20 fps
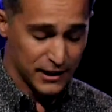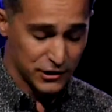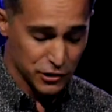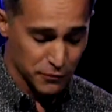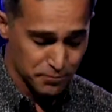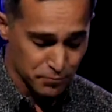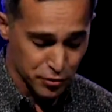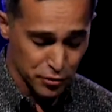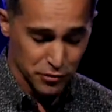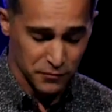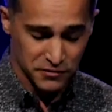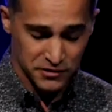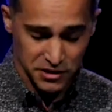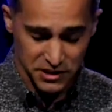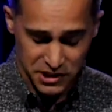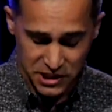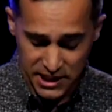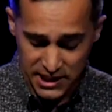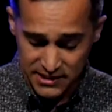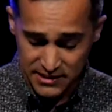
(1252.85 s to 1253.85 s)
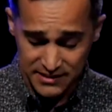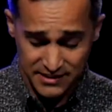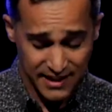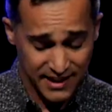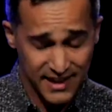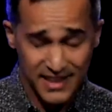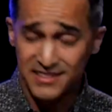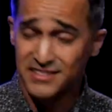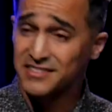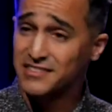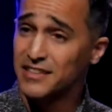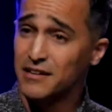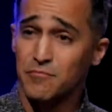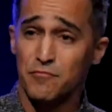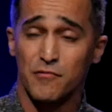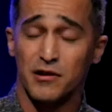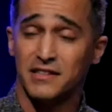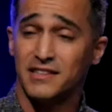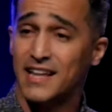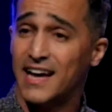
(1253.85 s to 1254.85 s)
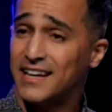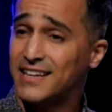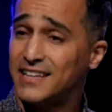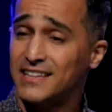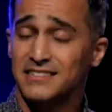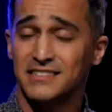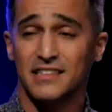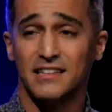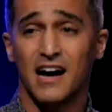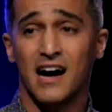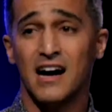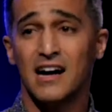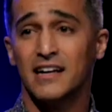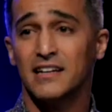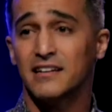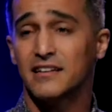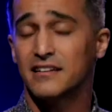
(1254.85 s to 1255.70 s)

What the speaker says: to prove to Jesus that he's someone that he's not.